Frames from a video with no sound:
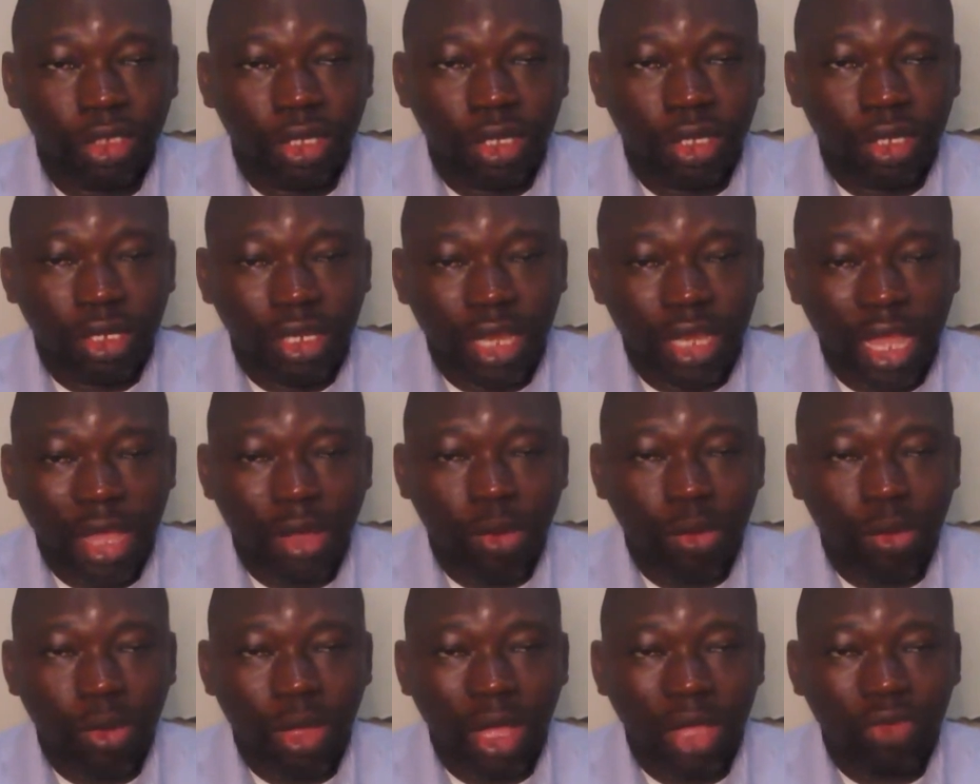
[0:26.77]

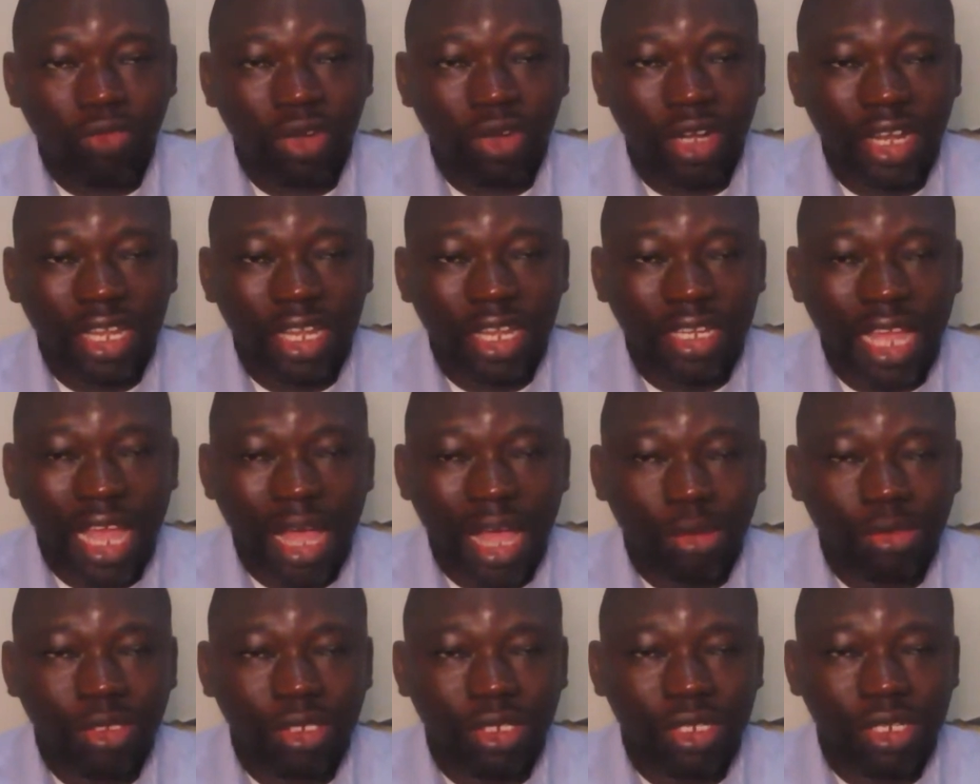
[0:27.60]
Now, I've laid
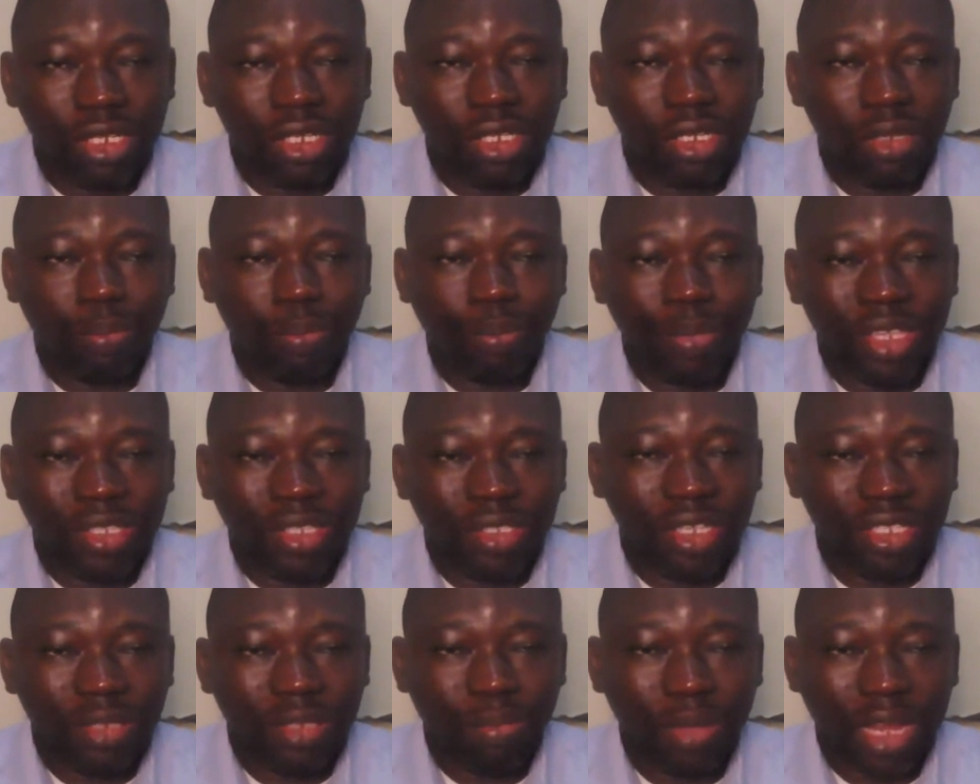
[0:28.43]
out the
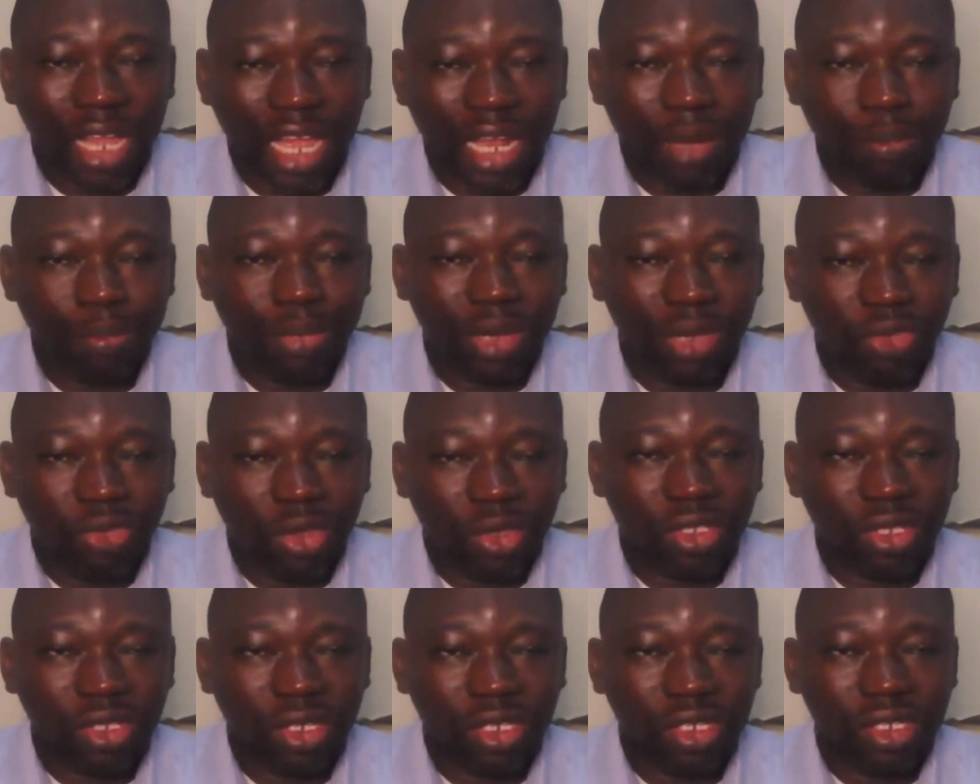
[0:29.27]
business plan
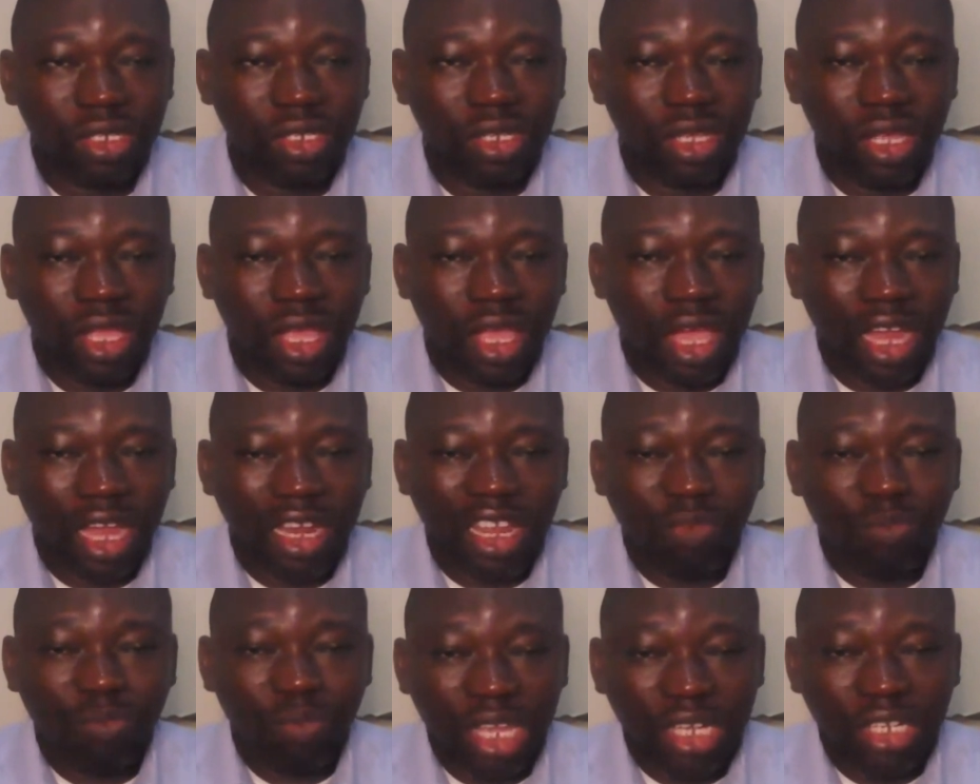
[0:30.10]
previously, and
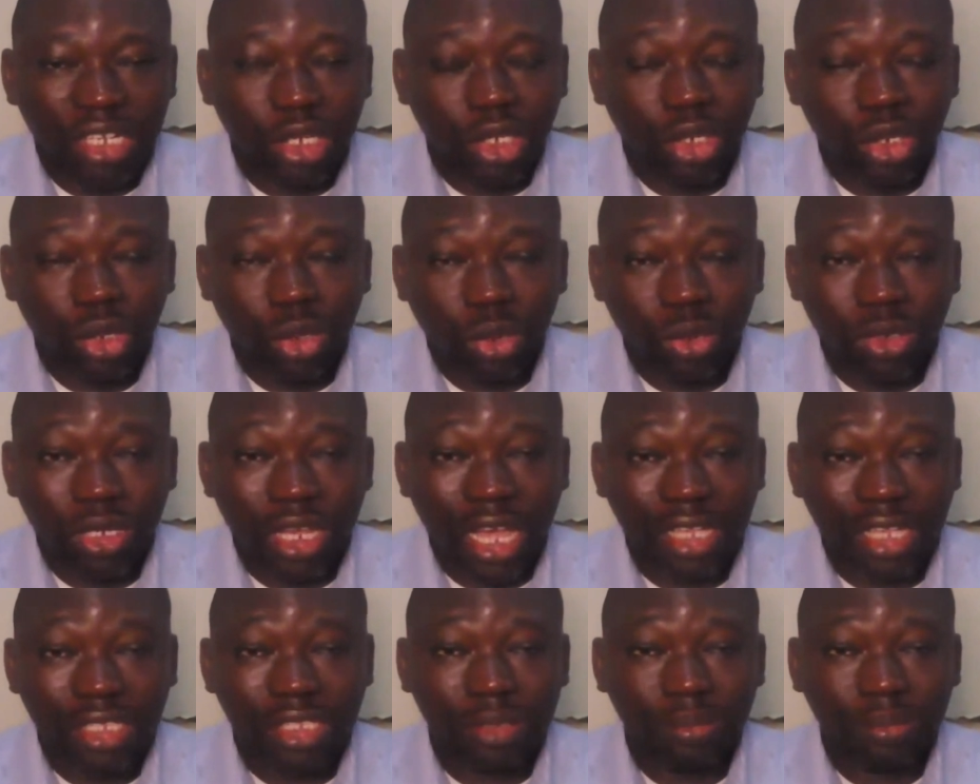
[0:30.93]
I've made it known
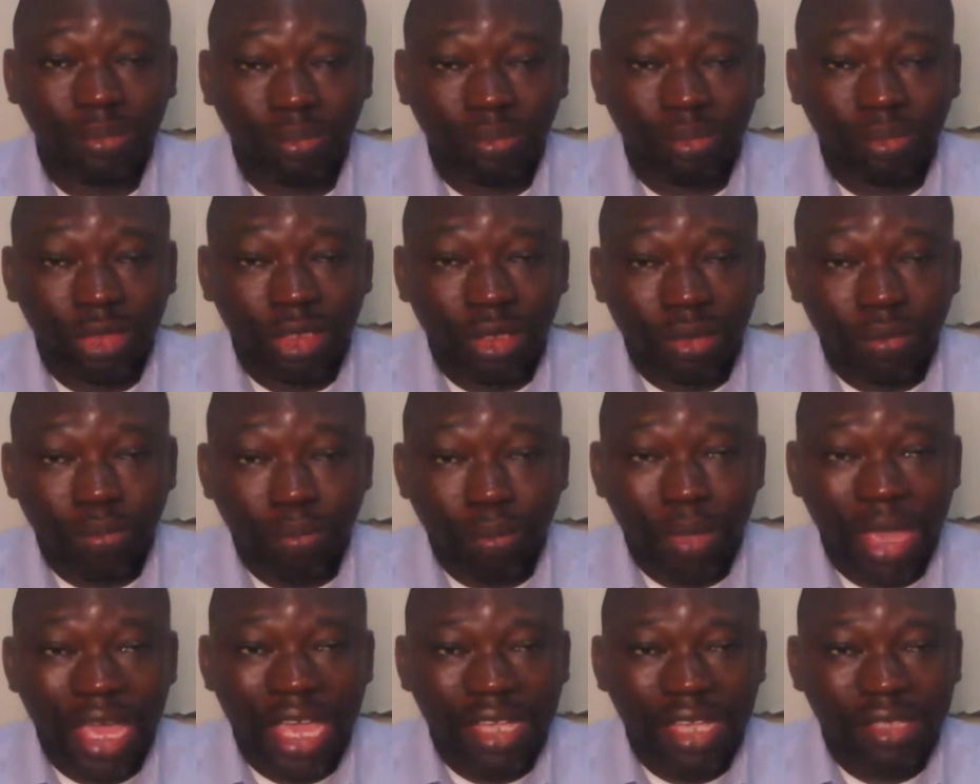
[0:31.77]
that
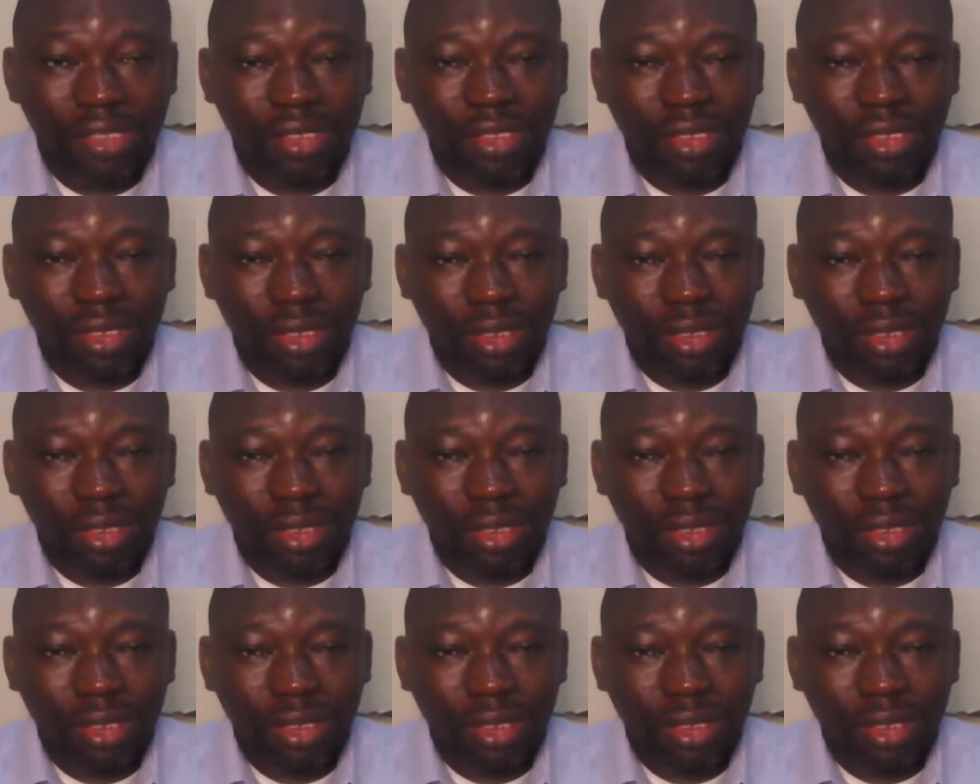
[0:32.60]
maize,